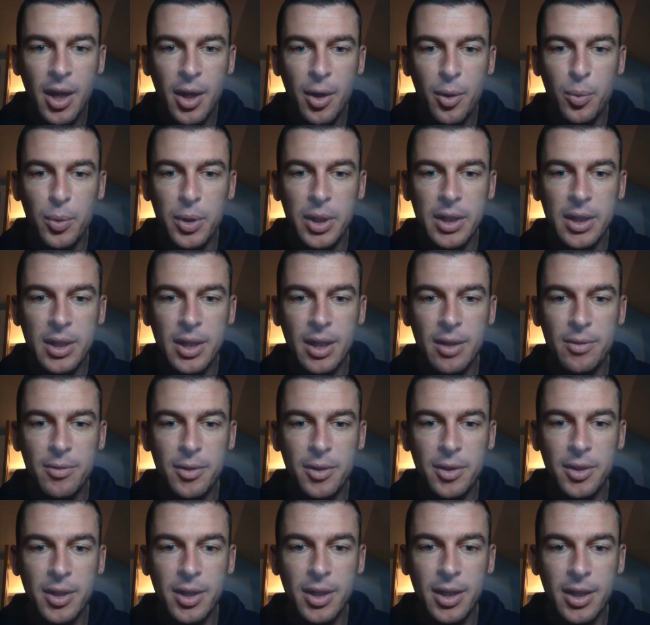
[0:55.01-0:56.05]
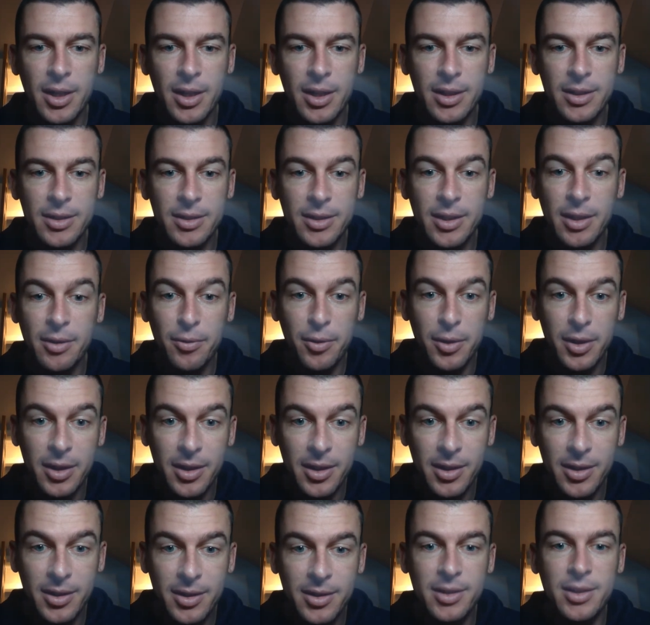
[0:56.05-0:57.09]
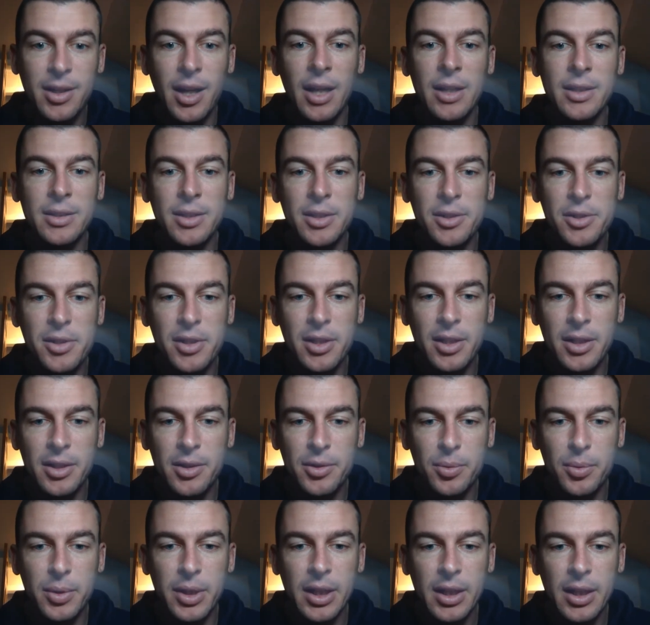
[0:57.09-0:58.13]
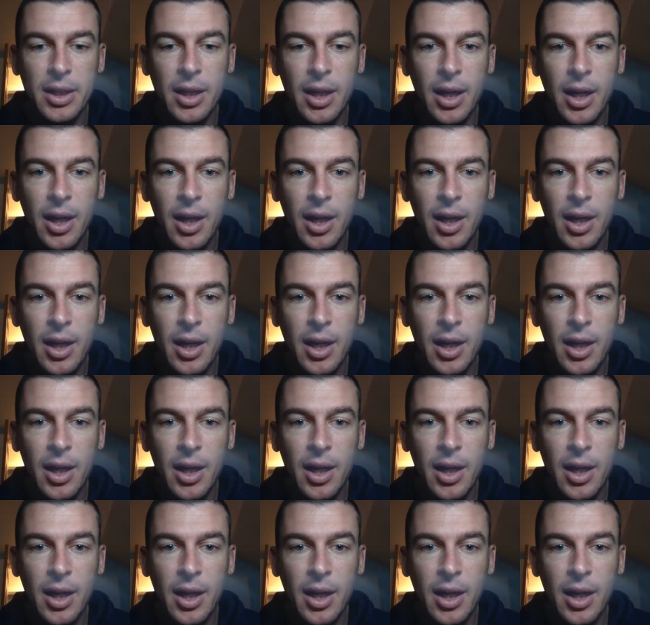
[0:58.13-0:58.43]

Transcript: we cover a different dietitian each week